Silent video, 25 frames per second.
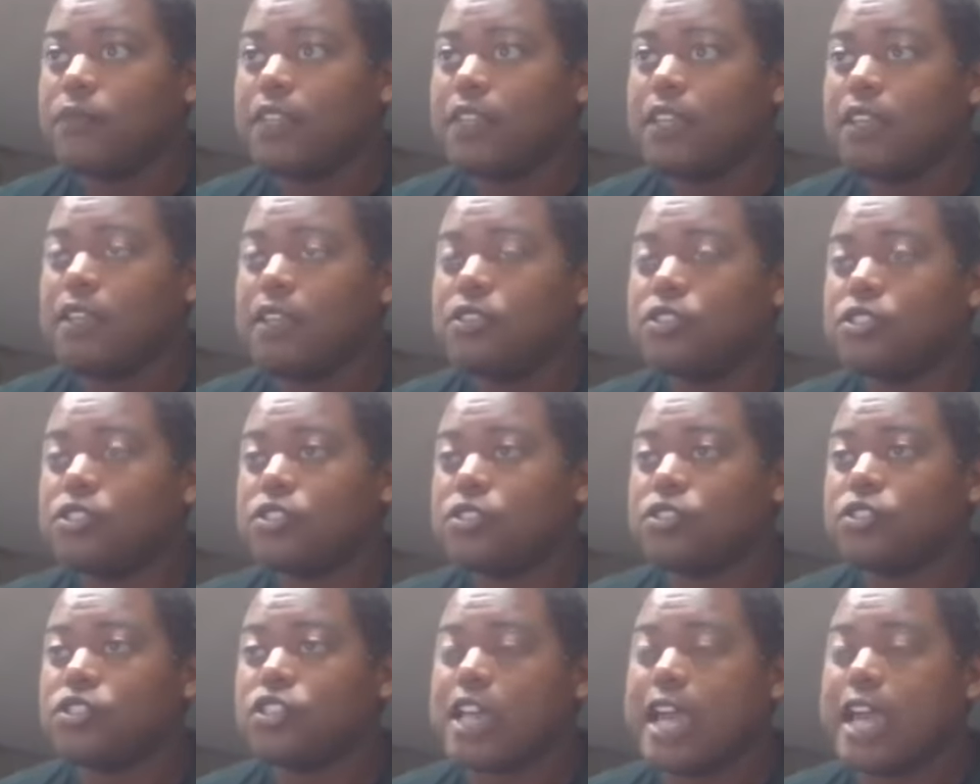
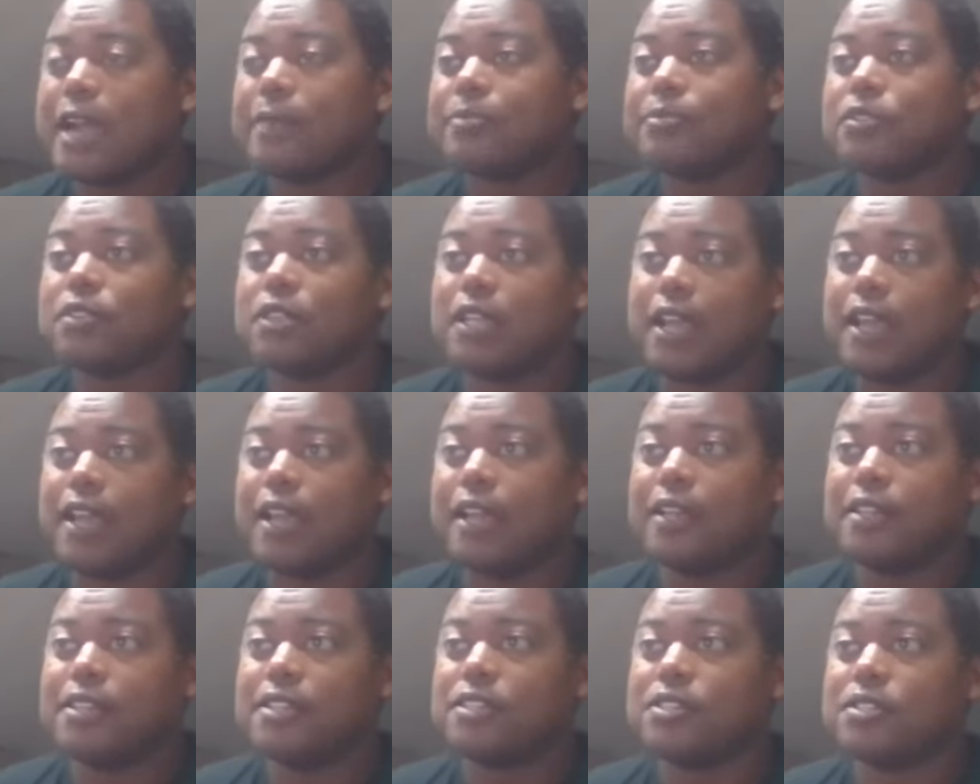Each chapter
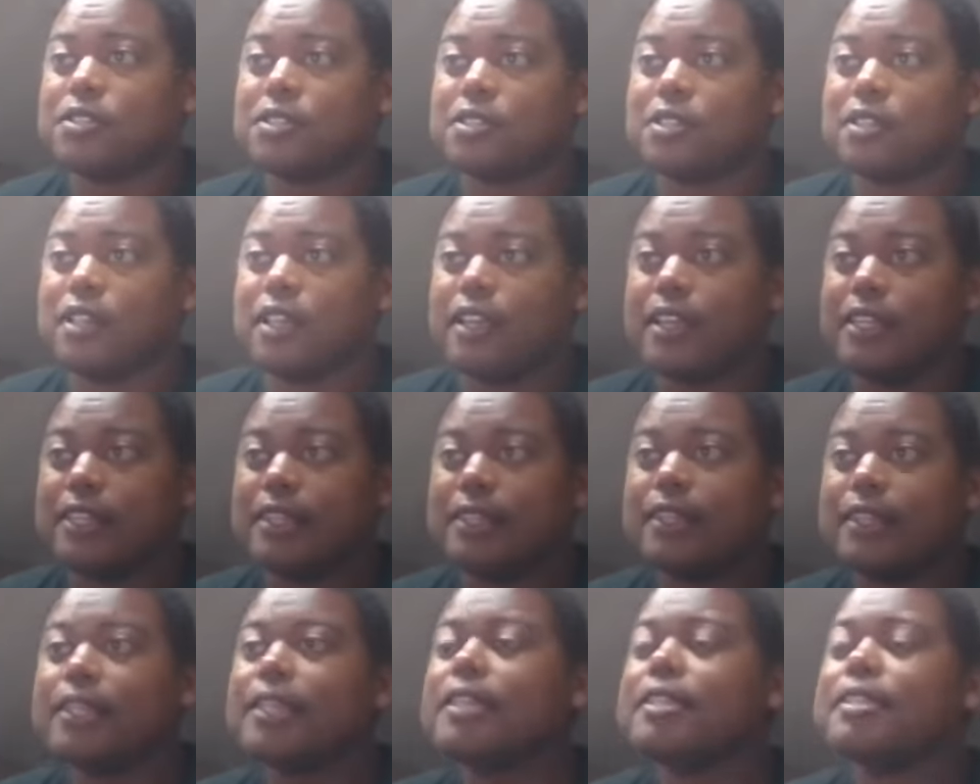has
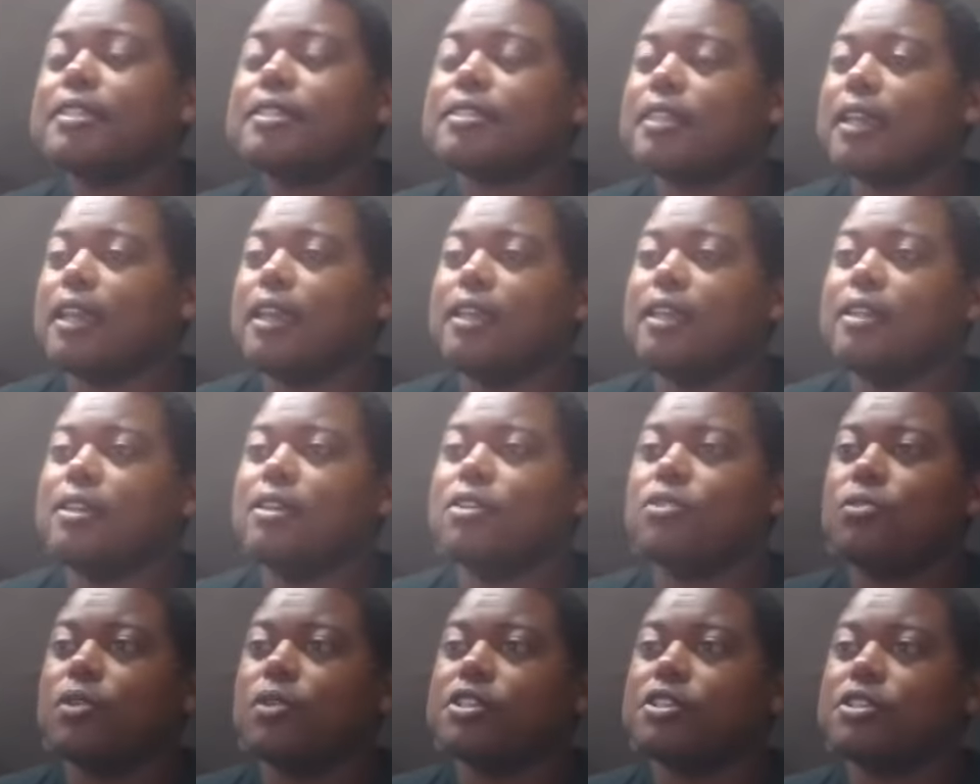at least 8
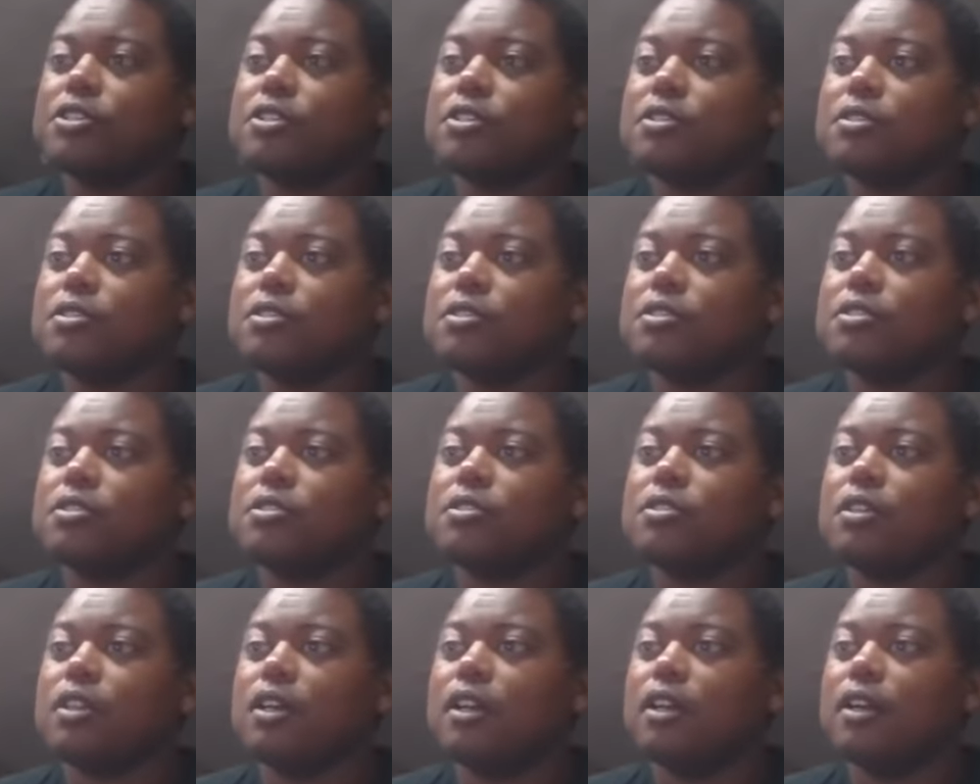
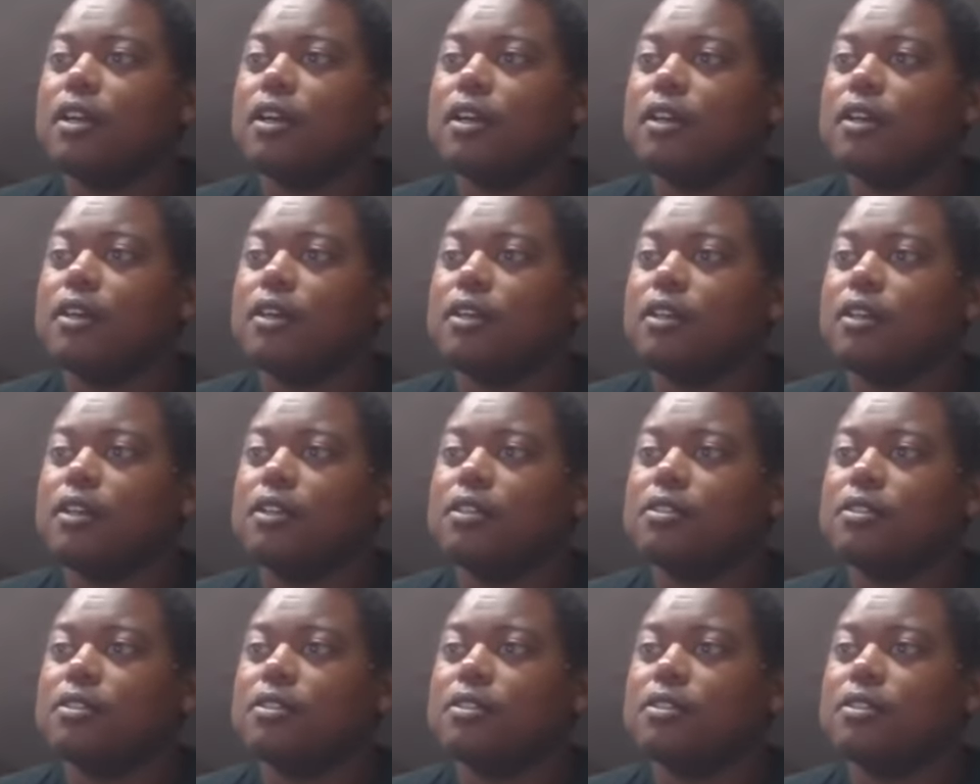questions to